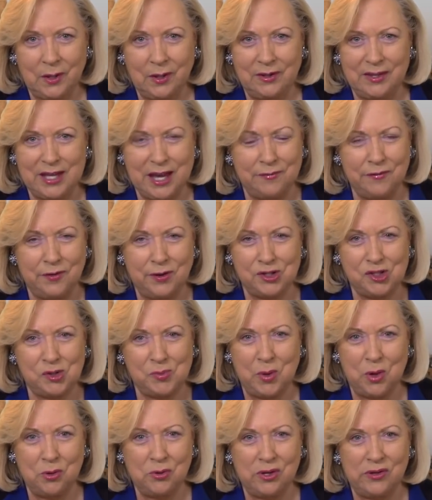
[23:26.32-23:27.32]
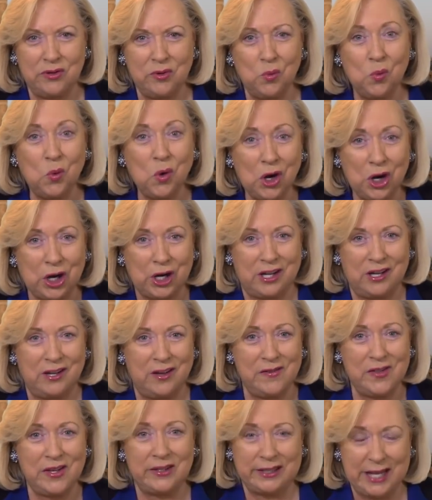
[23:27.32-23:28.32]
That verse spoke of the work
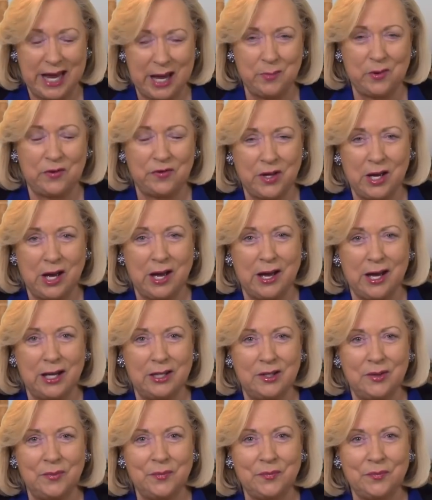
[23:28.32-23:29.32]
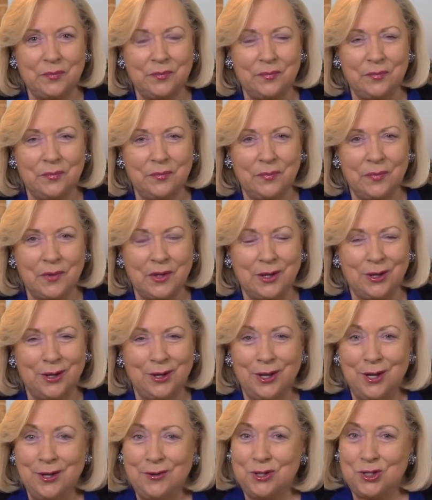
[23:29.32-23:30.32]
of the Lamb of God.
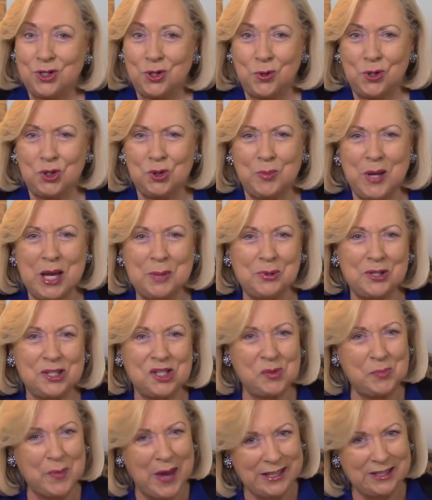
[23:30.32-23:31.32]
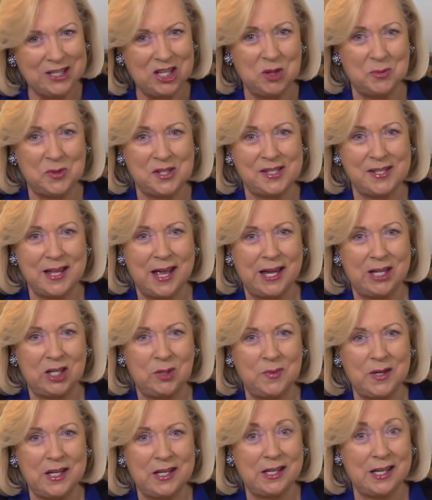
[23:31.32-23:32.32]
The Jewish people expected the Messiah to
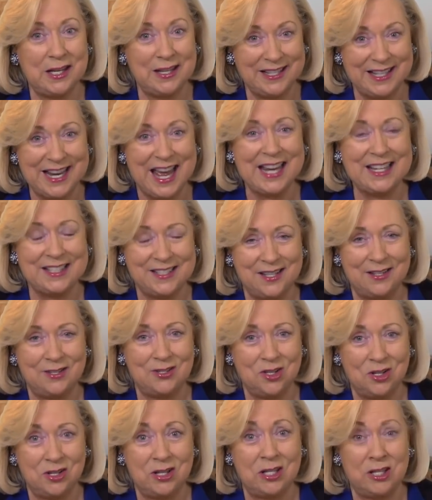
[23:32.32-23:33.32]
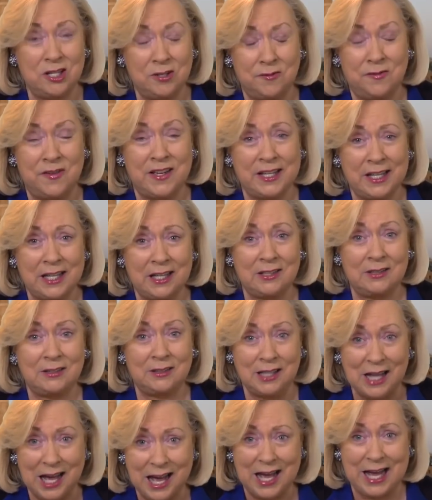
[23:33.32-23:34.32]
be connected to the Davidic
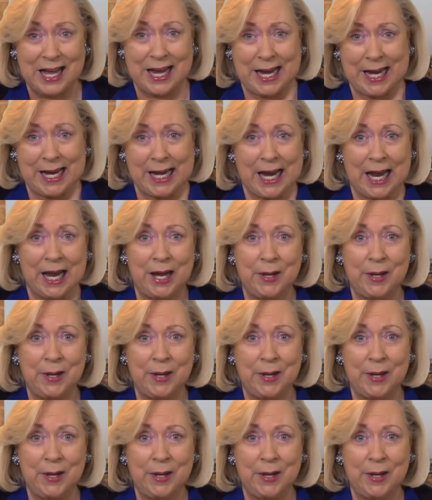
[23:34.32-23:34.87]
line.